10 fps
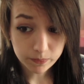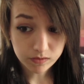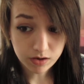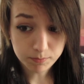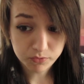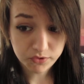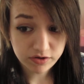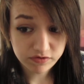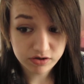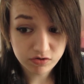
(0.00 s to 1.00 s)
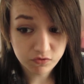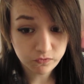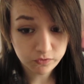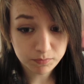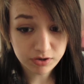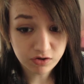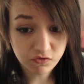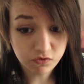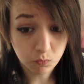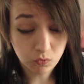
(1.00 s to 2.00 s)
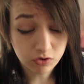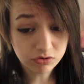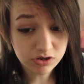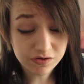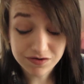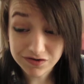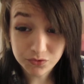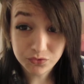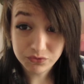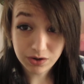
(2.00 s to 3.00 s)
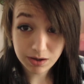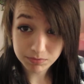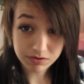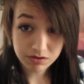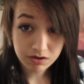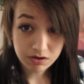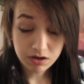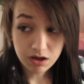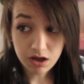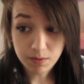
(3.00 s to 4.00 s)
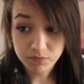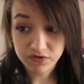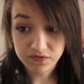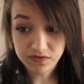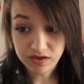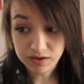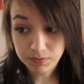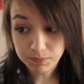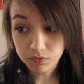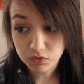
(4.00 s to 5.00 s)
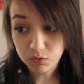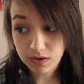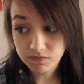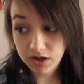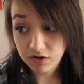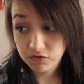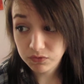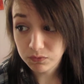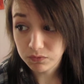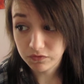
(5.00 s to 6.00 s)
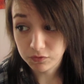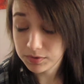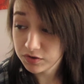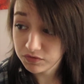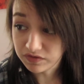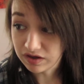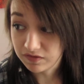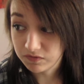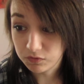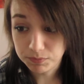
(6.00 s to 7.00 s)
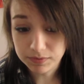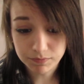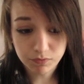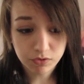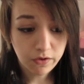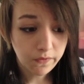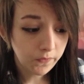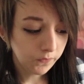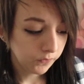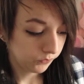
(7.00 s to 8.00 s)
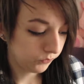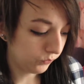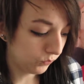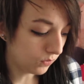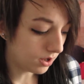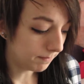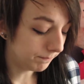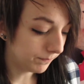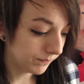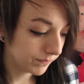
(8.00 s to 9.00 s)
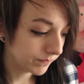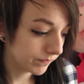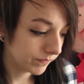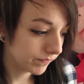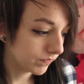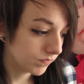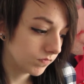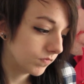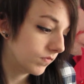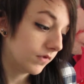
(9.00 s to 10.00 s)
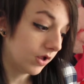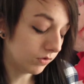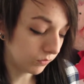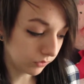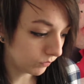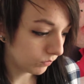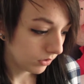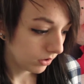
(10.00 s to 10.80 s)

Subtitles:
Granted, discrimination will continue to happen. Just like people who have tattoos or piercings, or people who, I don't know,